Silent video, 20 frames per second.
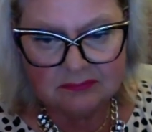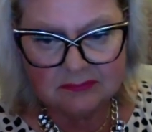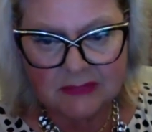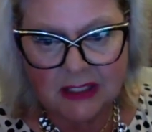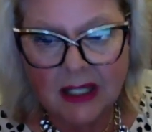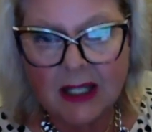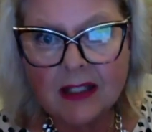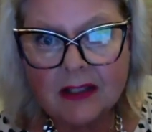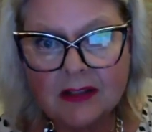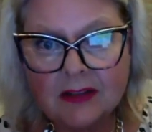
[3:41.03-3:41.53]

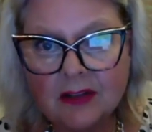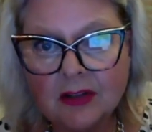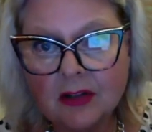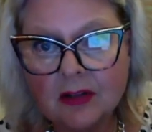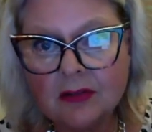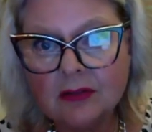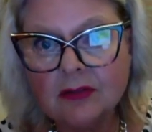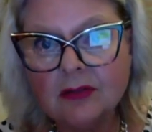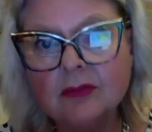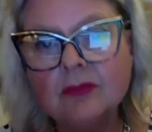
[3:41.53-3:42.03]
I
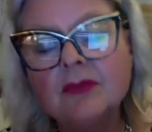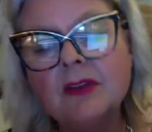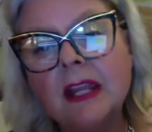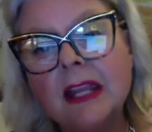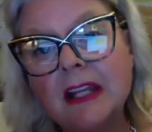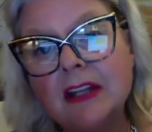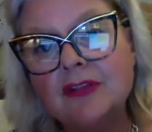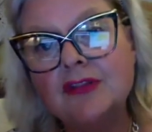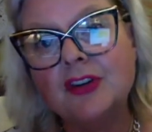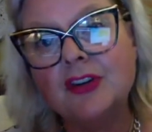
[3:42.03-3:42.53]
turn to
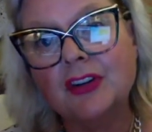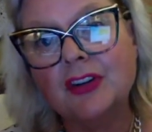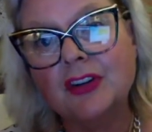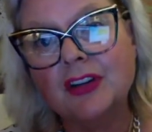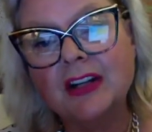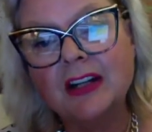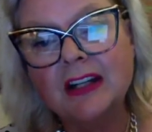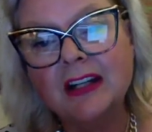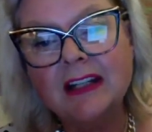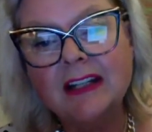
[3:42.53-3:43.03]
nature
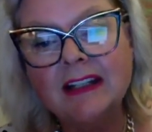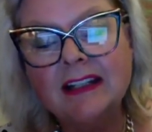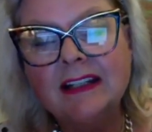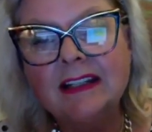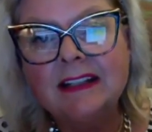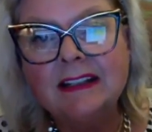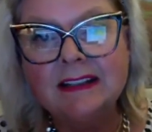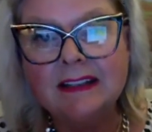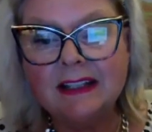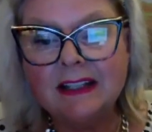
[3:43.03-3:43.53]

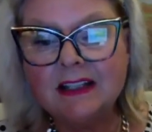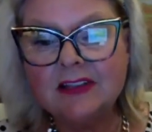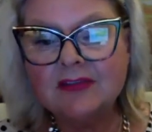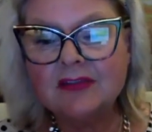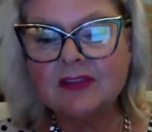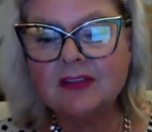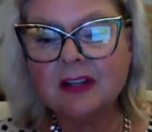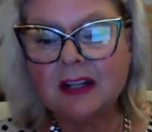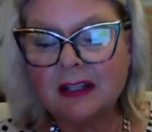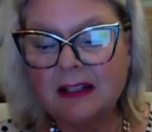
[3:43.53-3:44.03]

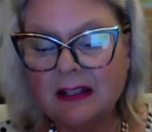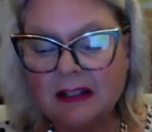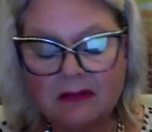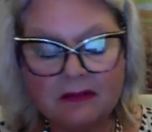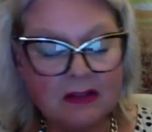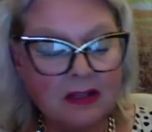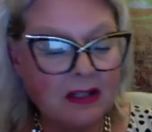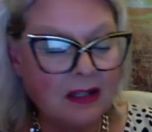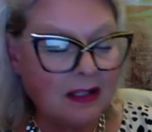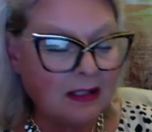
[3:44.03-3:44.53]
and
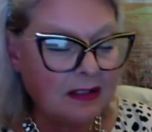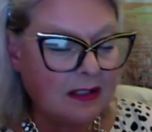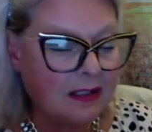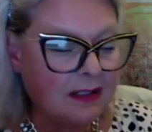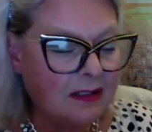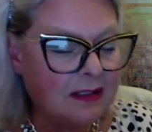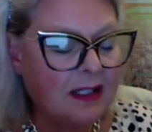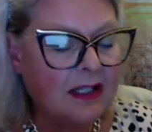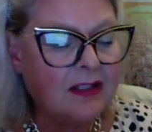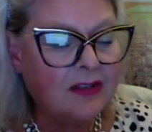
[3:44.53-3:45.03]
everything
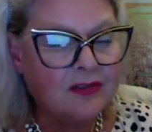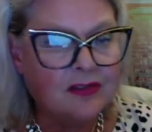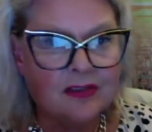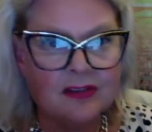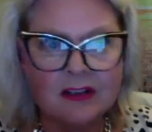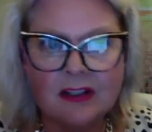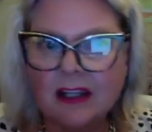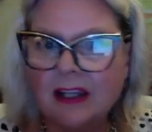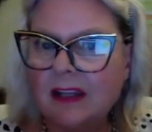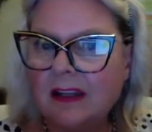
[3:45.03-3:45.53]
that nature
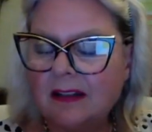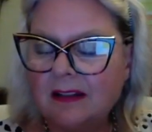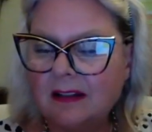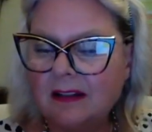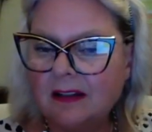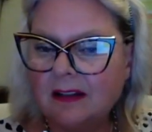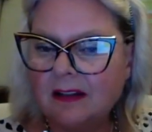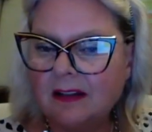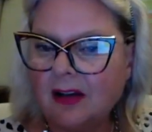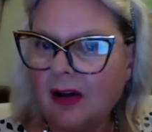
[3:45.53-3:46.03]
can
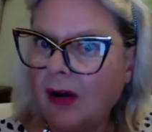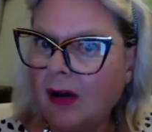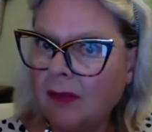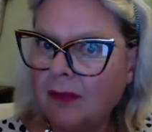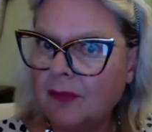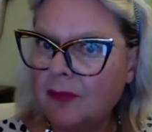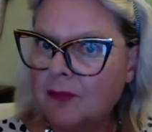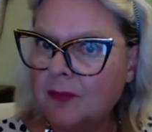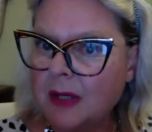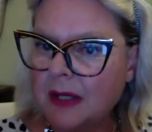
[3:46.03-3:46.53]

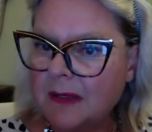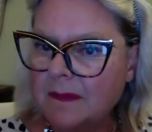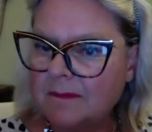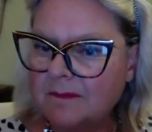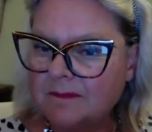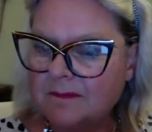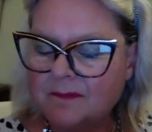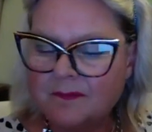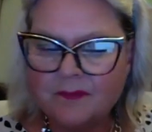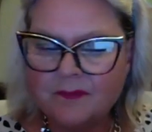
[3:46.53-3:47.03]
offer me.
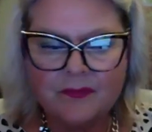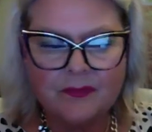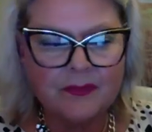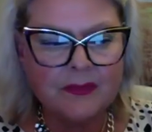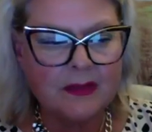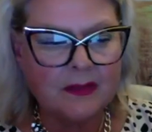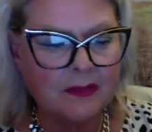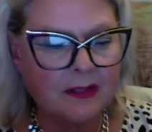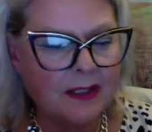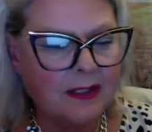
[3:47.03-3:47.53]

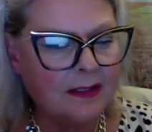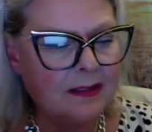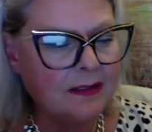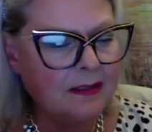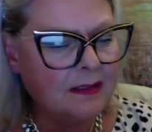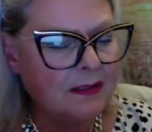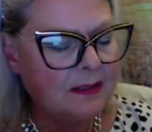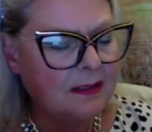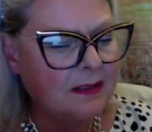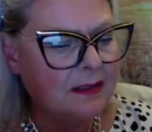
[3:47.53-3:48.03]

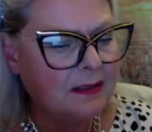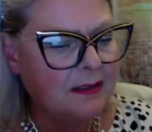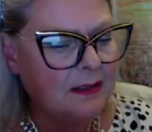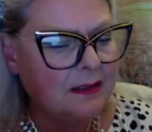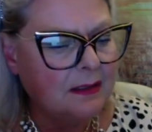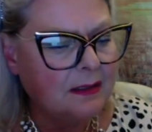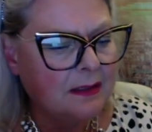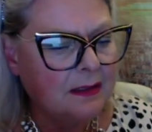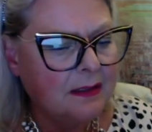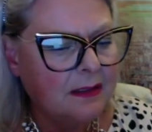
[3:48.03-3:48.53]
Okay,
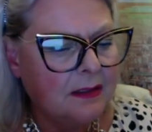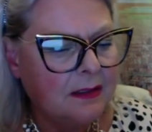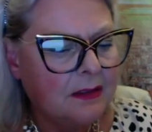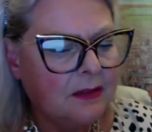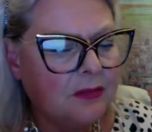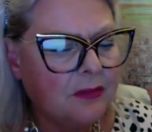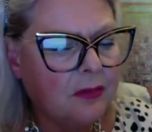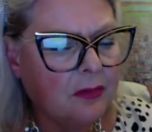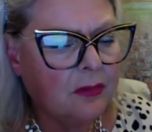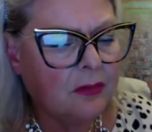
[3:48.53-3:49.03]

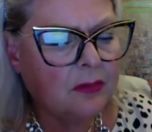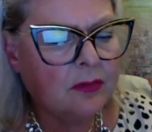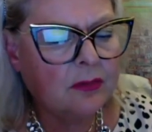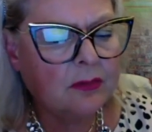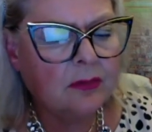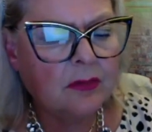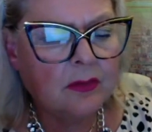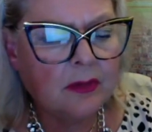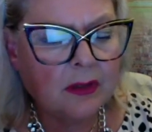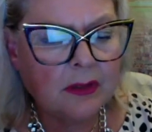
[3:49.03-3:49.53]

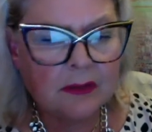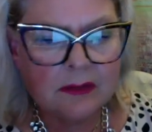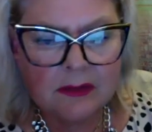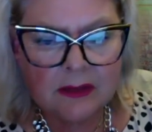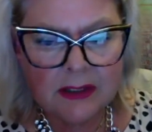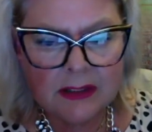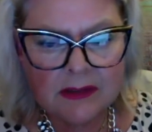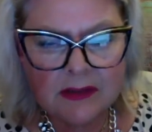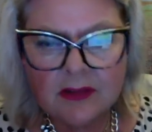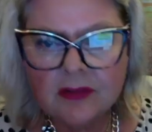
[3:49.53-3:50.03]
so
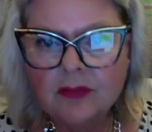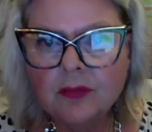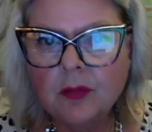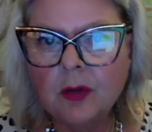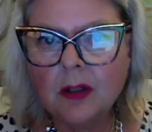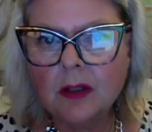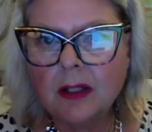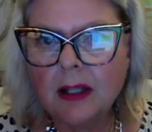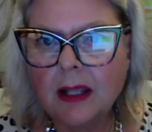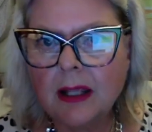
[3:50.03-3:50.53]
this is
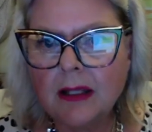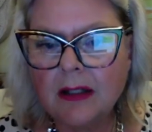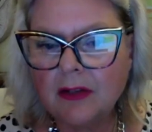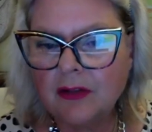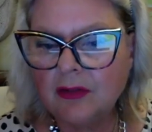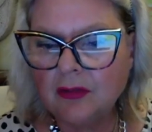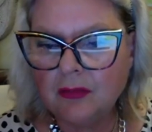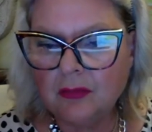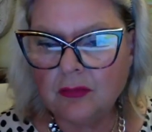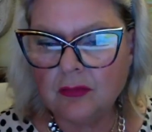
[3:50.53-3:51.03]
what I
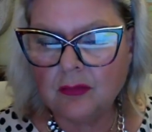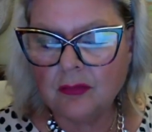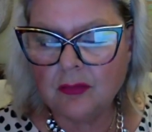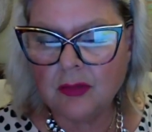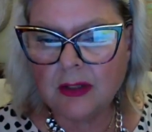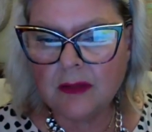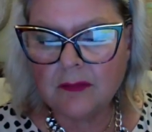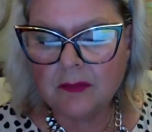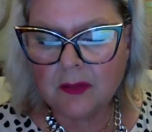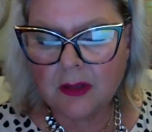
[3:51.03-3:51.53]
do.
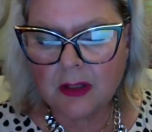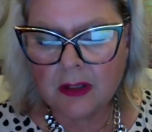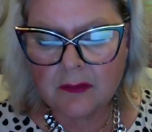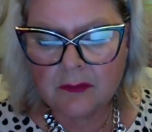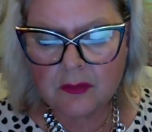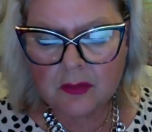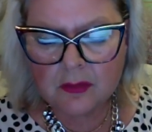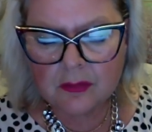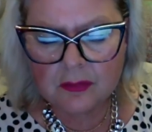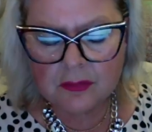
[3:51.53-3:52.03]
If have
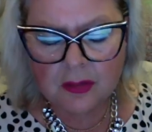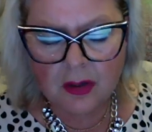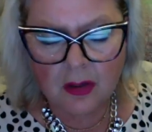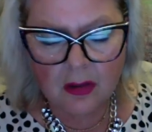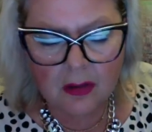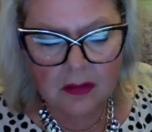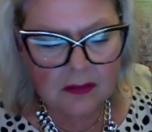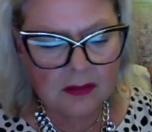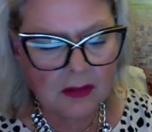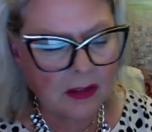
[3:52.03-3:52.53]
you
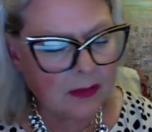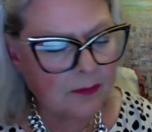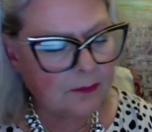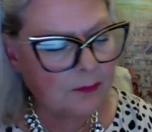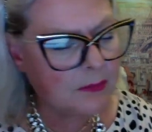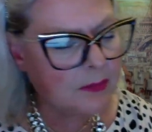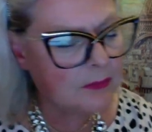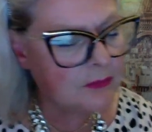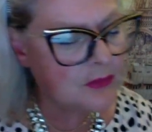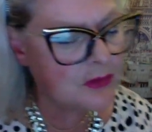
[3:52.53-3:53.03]
thought?
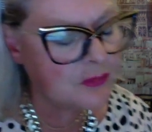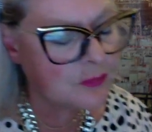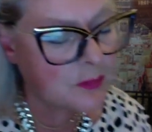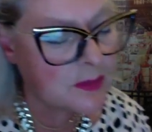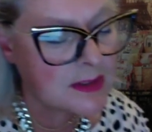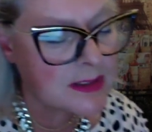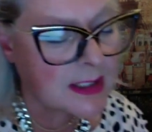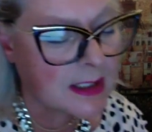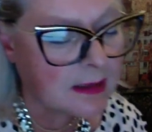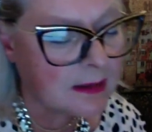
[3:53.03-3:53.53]
Just
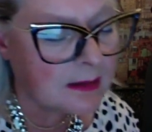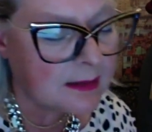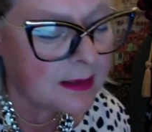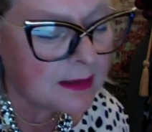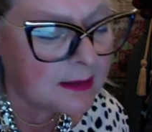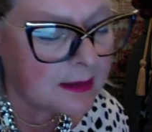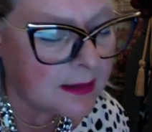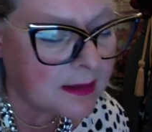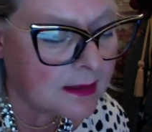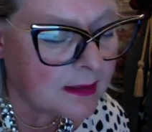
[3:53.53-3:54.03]
one second. I
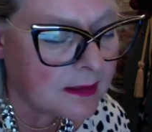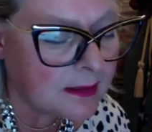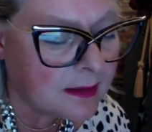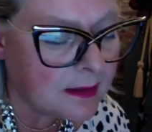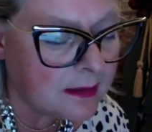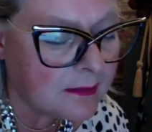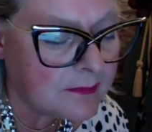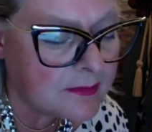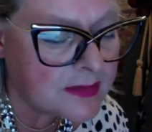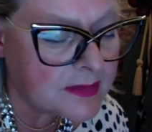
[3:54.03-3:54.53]
think I
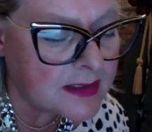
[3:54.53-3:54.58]
have